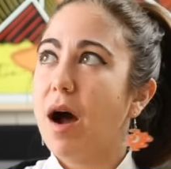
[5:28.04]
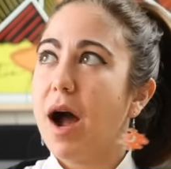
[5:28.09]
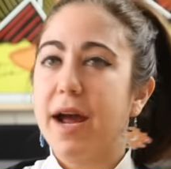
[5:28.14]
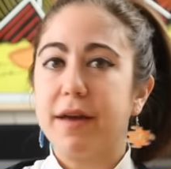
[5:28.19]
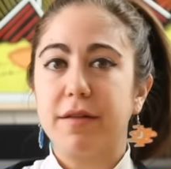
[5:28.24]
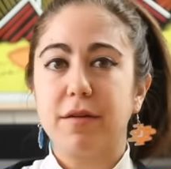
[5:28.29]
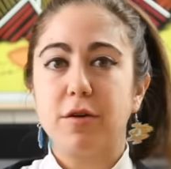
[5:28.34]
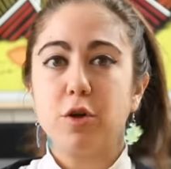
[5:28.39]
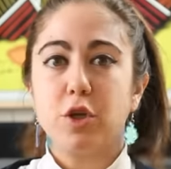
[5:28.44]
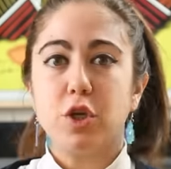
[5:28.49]

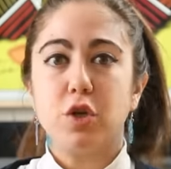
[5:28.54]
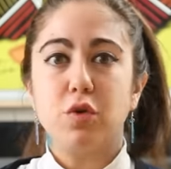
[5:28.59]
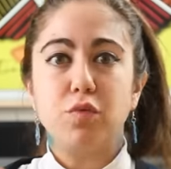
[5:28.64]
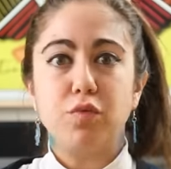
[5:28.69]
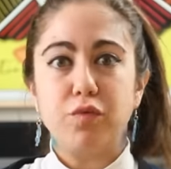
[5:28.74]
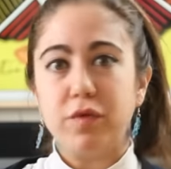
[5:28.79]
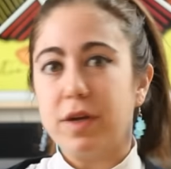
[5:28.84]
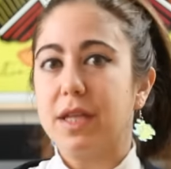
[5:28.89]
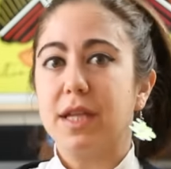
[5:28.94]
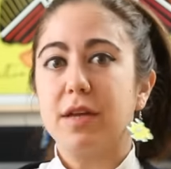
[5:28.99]
either you
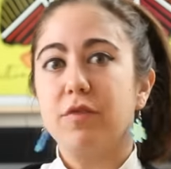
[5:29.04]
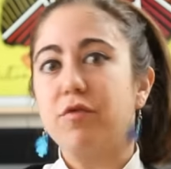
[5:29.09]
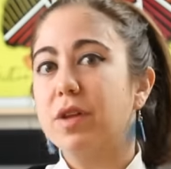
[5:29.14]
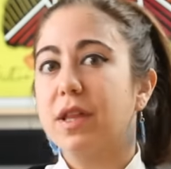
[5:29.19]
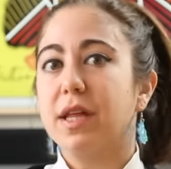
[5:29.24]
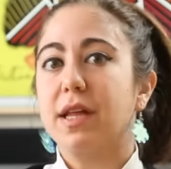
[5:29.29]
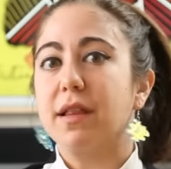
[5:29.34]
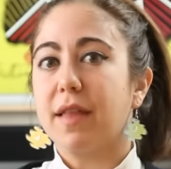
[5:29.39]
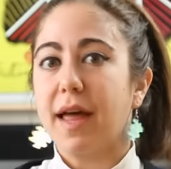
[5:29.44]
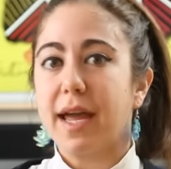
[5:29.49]
really,
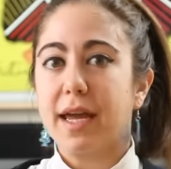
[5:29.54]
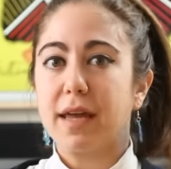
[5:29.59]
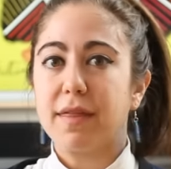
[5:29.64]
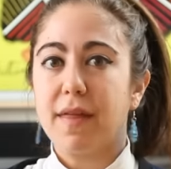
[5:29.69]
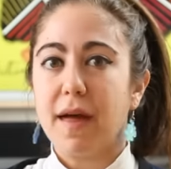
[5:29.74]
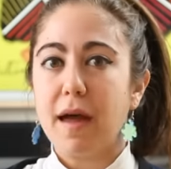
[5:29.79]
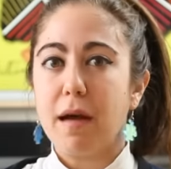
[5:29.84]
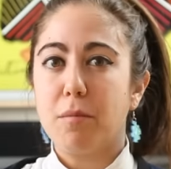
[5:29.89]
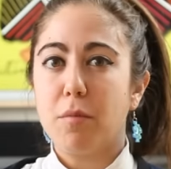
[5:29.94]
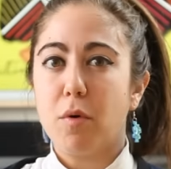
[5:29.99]
really like
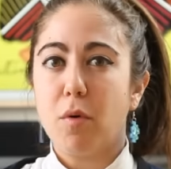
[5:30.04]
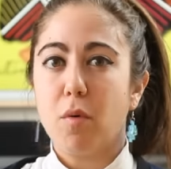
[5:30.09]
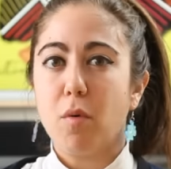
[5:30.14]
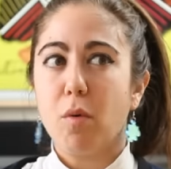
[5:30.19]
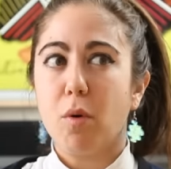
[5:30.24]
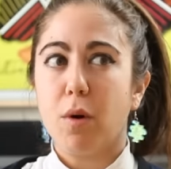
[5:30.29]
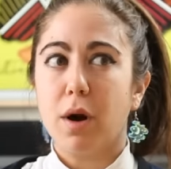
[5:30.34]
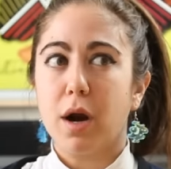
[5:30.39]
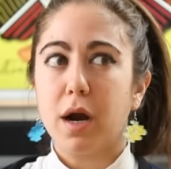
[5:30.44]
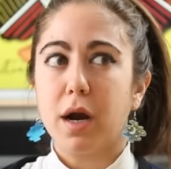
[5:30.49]
them
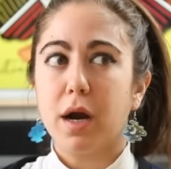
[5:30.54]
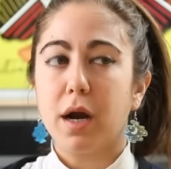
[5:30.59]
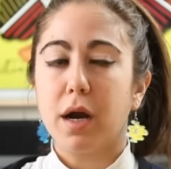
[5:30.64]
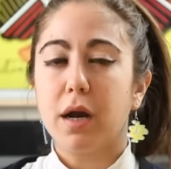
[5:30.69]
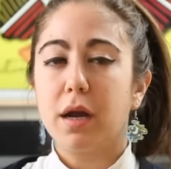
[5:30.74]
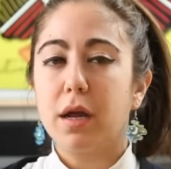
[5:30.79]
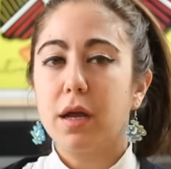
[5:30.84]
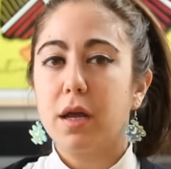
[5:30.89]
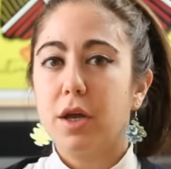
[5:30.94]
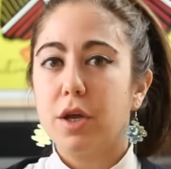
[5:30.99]
or
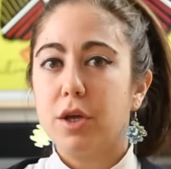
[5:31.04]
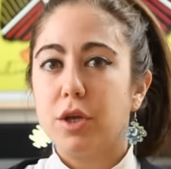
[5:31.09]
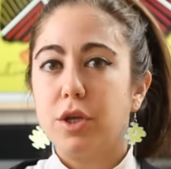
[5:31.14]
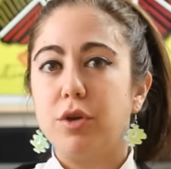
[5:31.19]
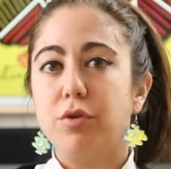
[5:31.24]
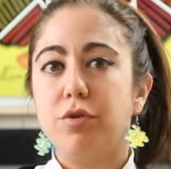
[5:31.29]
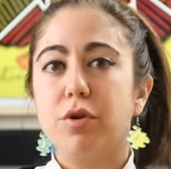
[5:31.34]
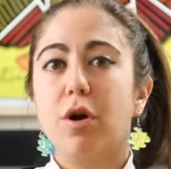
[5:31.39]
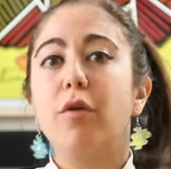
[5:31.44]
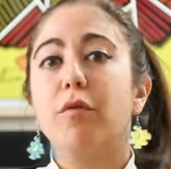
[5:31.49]

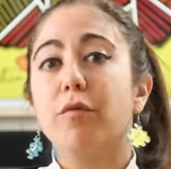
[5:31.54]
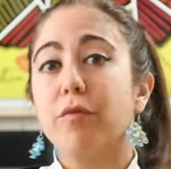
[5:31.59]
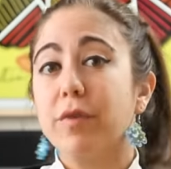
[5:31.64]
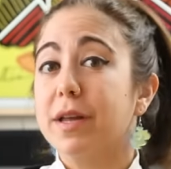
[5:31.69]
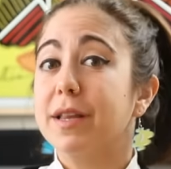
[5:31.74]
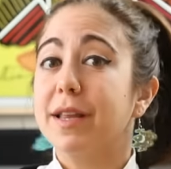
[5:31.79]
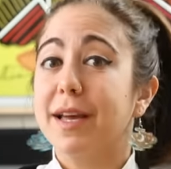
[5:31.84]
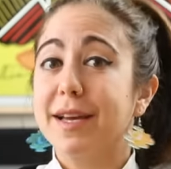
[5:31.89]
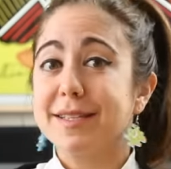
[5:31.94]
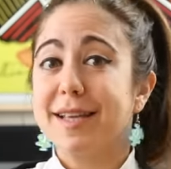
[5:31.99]
you don't
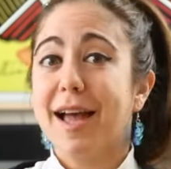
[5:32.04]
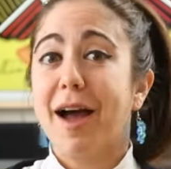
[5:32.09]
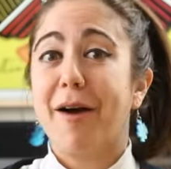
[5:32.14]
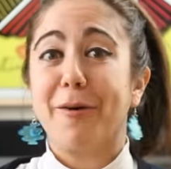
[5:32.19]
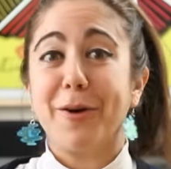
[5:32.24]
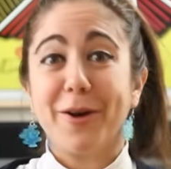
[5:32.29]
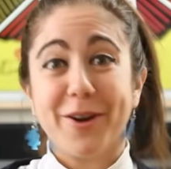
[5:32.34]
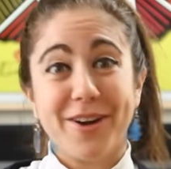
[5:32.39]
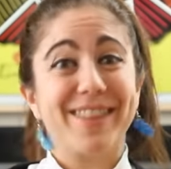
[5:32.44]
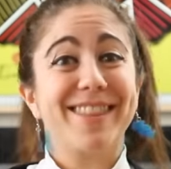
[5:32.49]
realize how
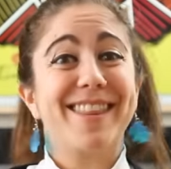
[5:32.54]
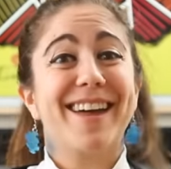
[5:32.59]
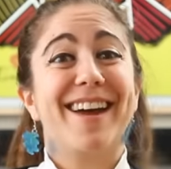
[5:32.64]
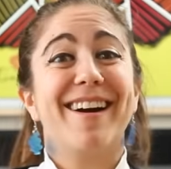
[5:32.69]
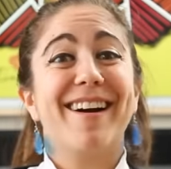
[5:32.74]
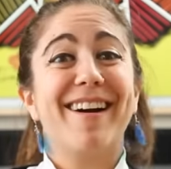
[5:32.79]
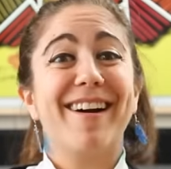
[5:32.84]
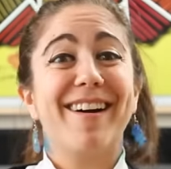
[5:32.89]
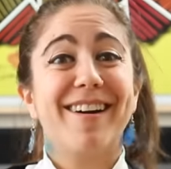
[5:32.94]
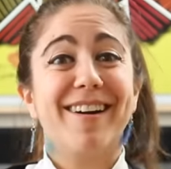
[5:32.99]
good they
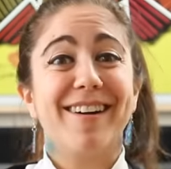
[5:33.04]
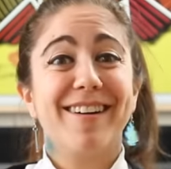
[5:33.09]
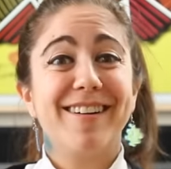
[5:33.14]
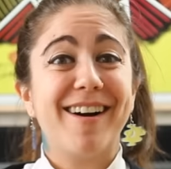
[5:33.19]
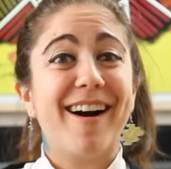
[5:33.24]
are.